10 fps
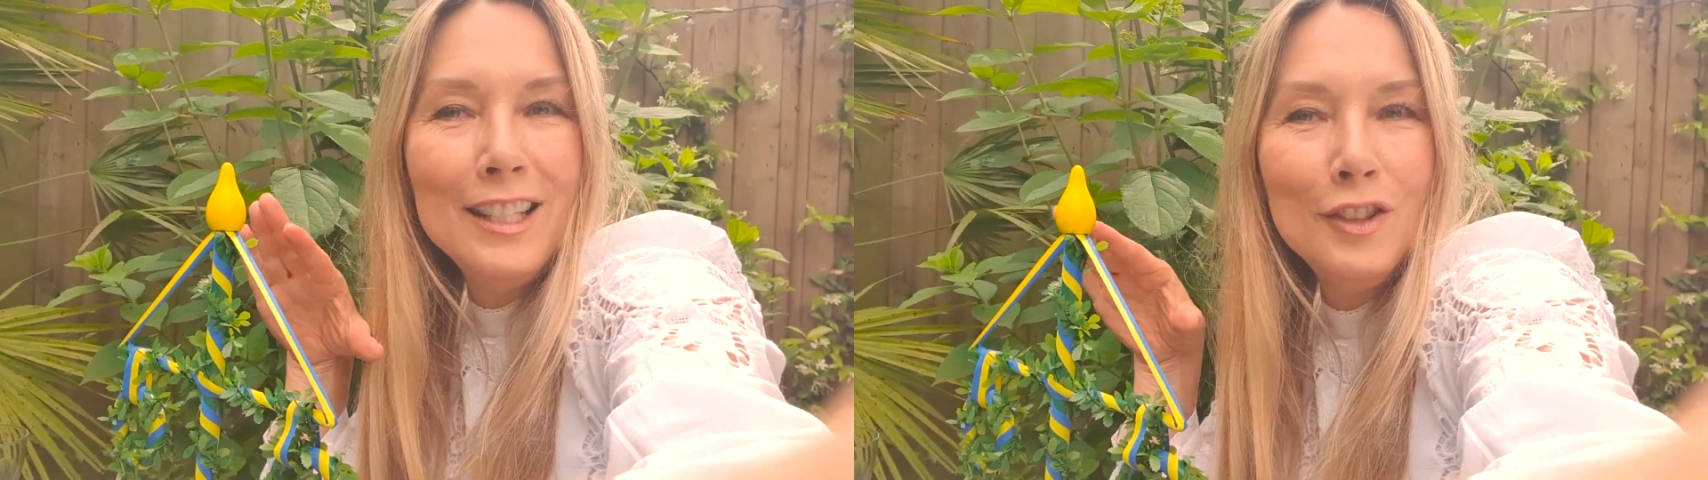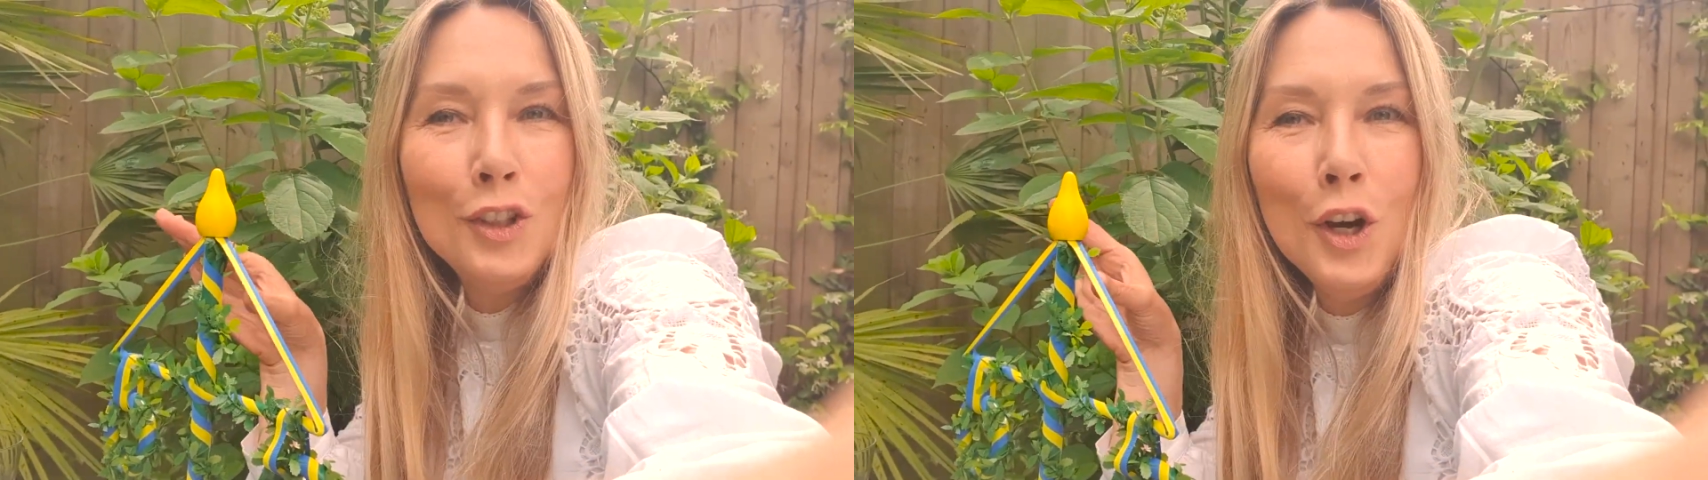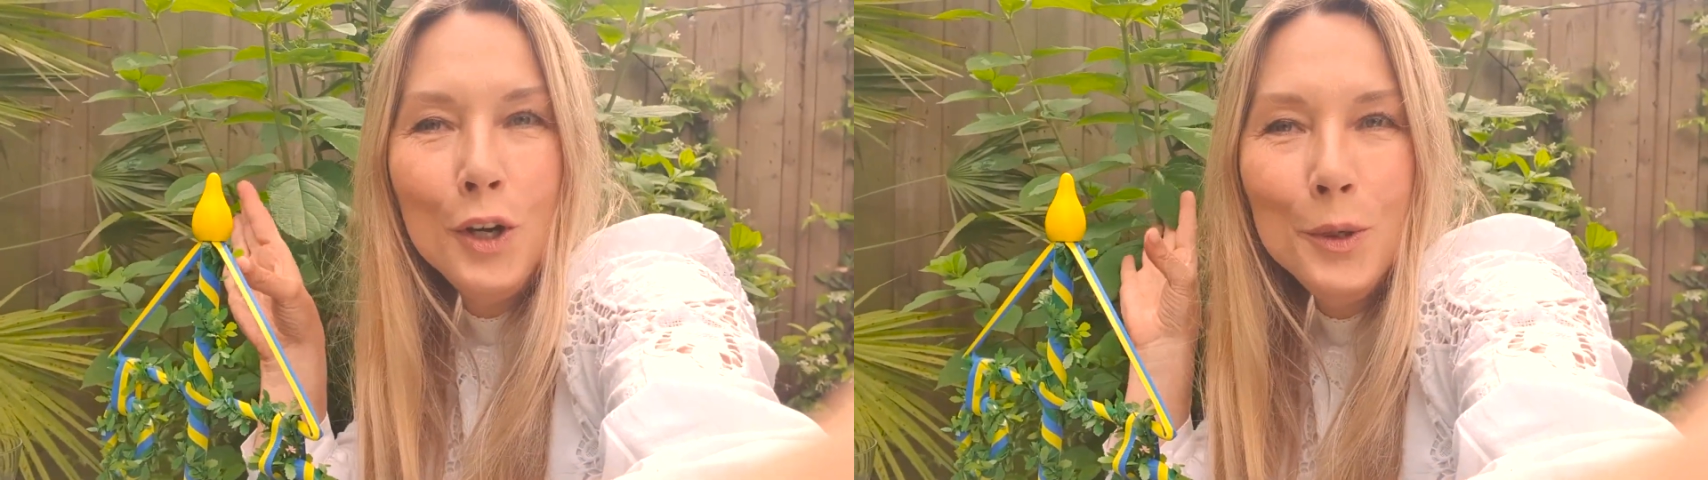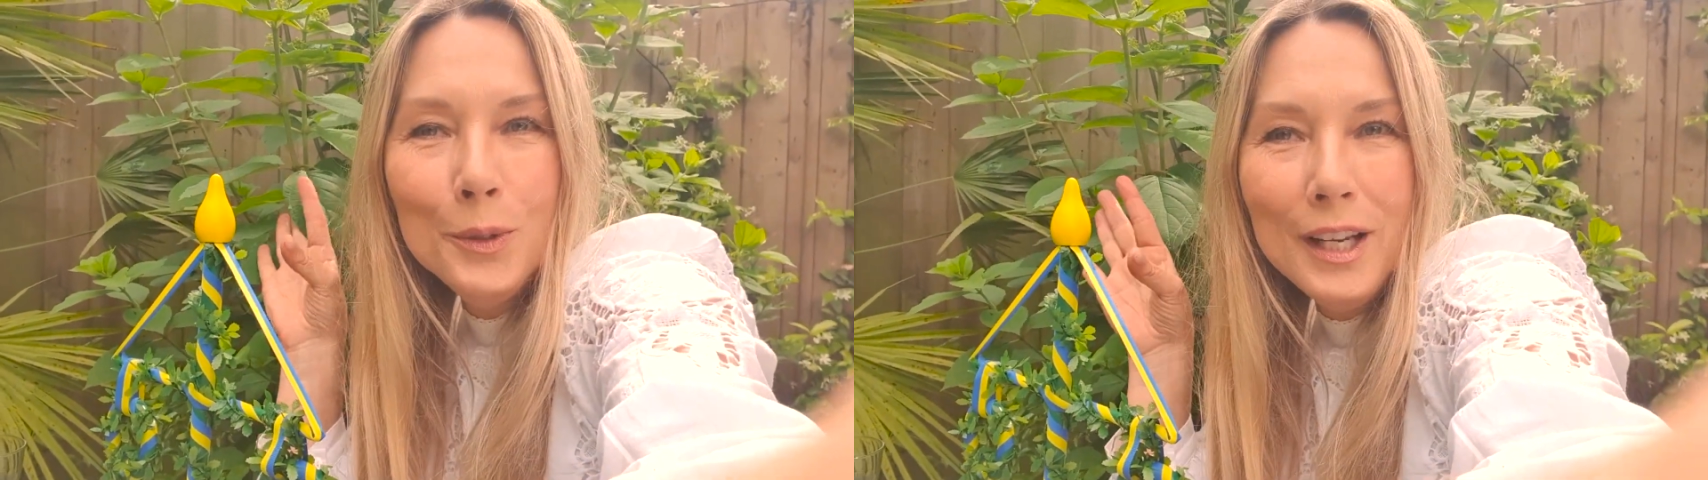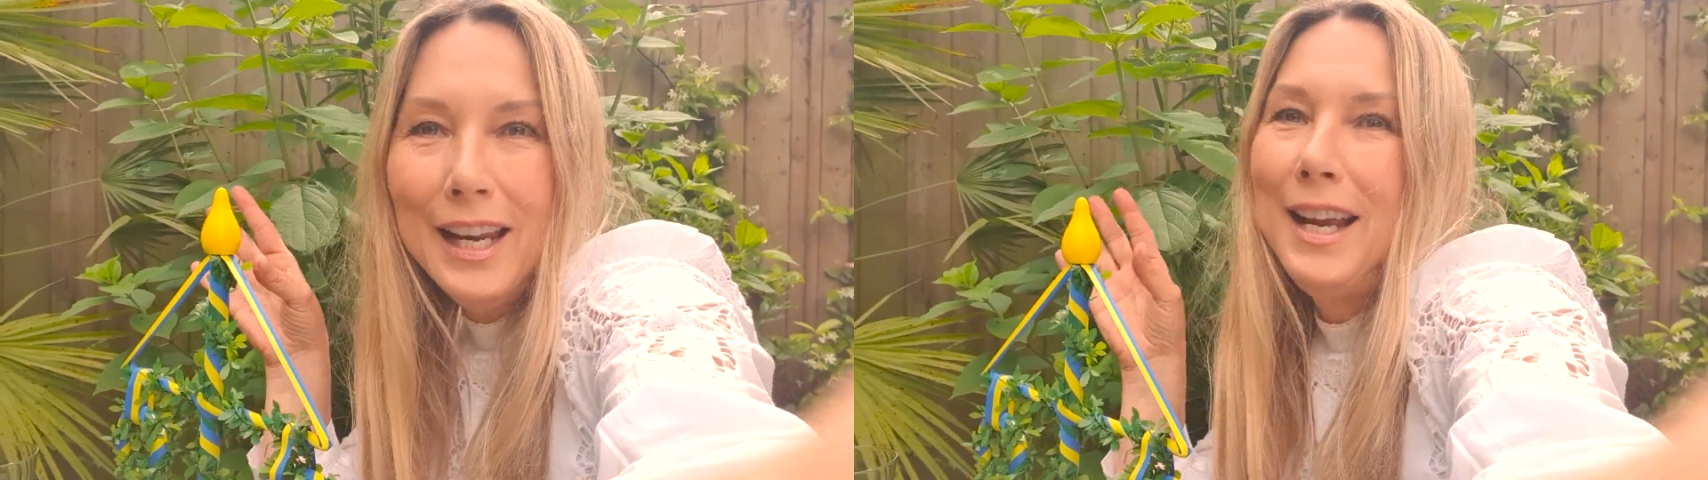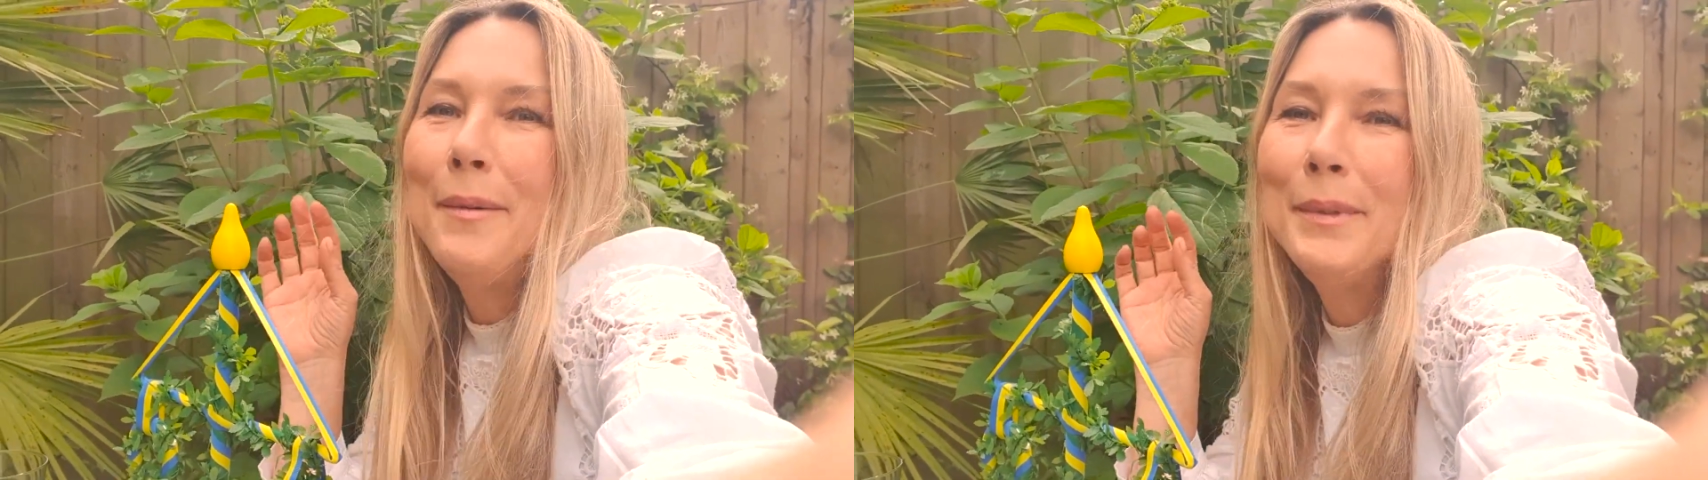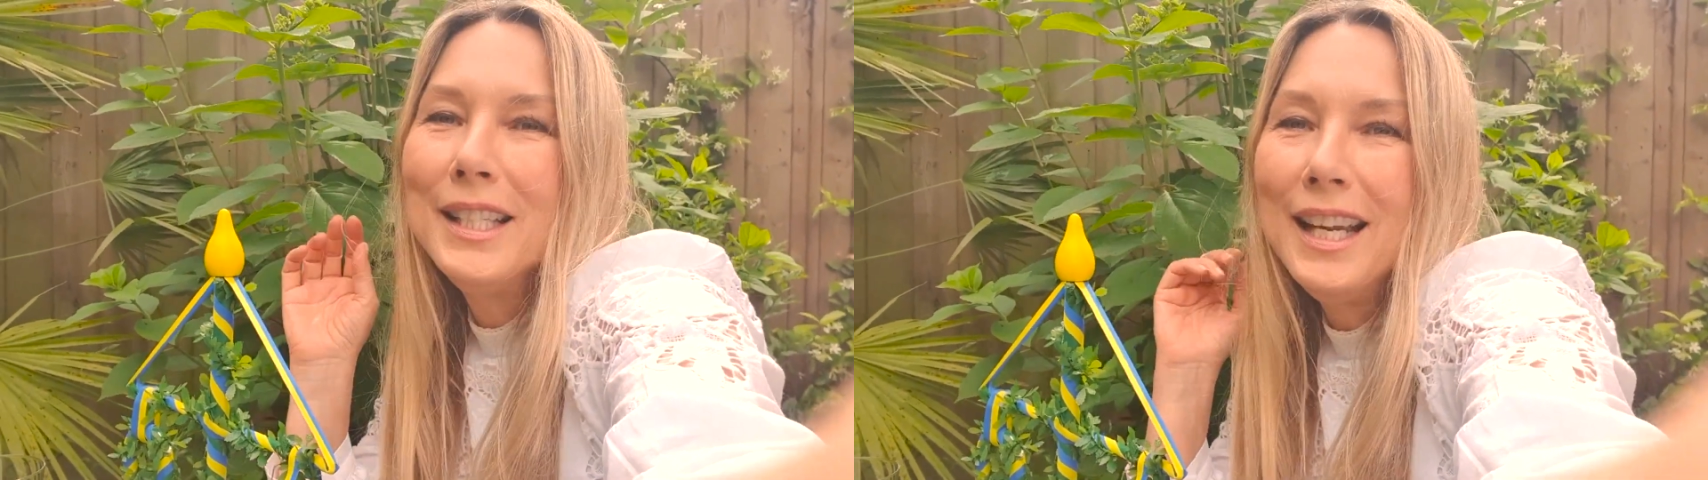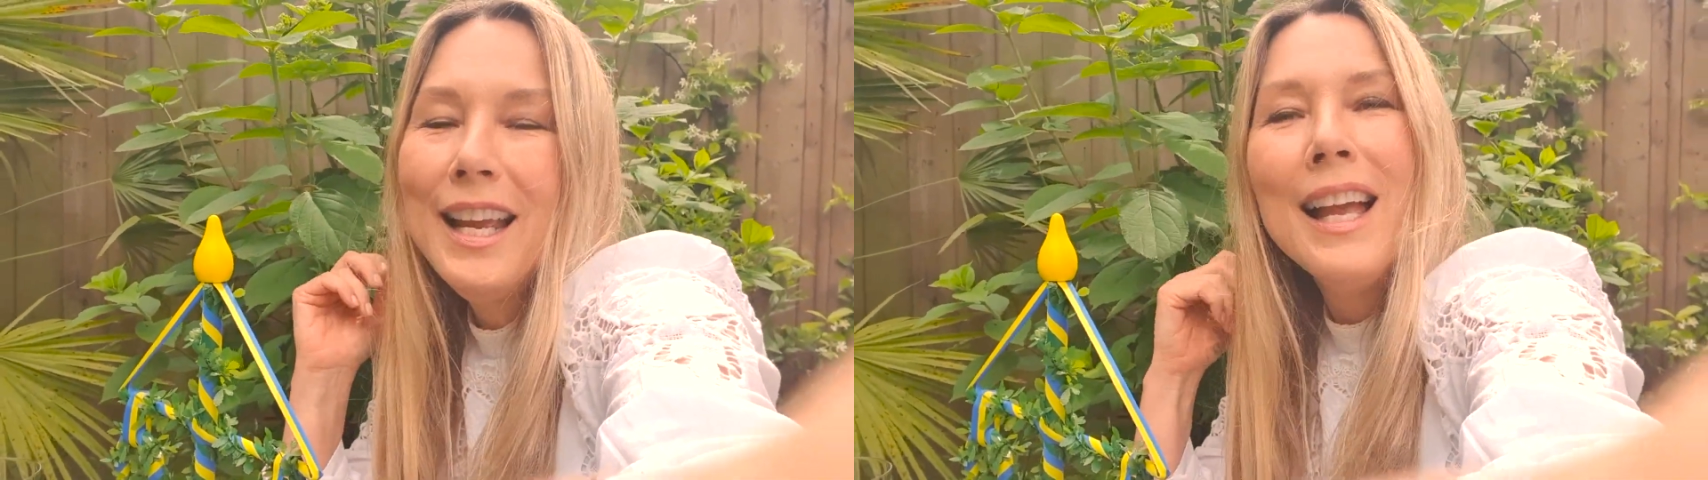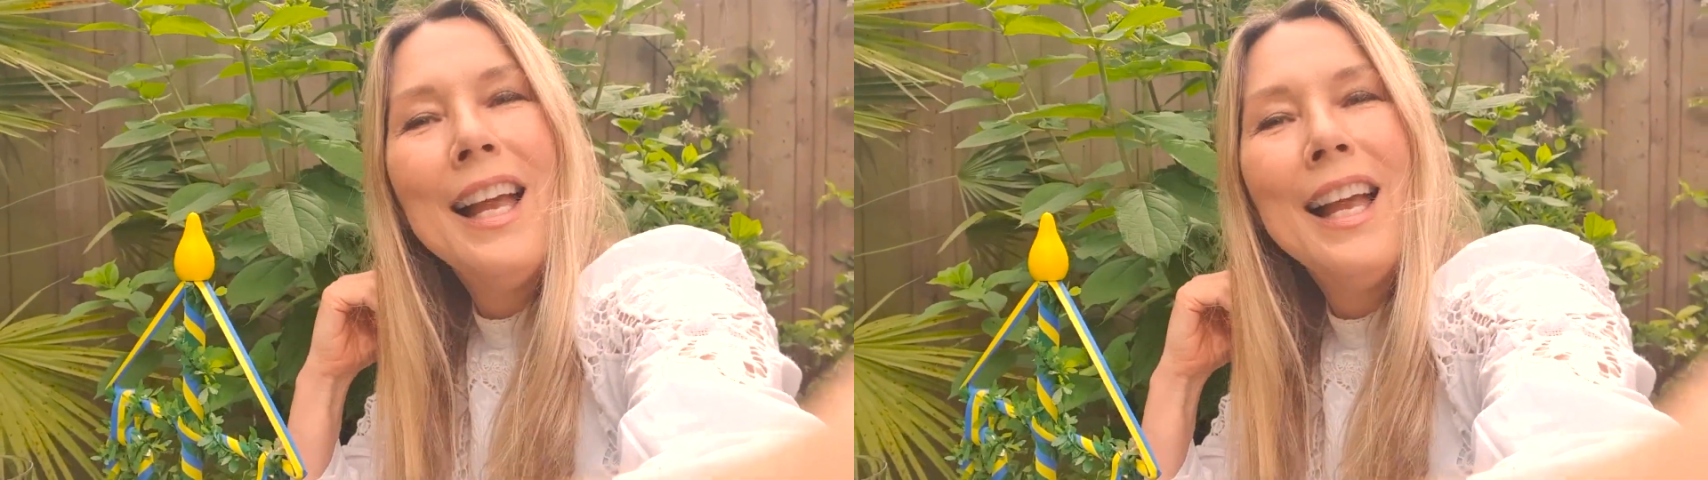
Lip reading: is totally empty.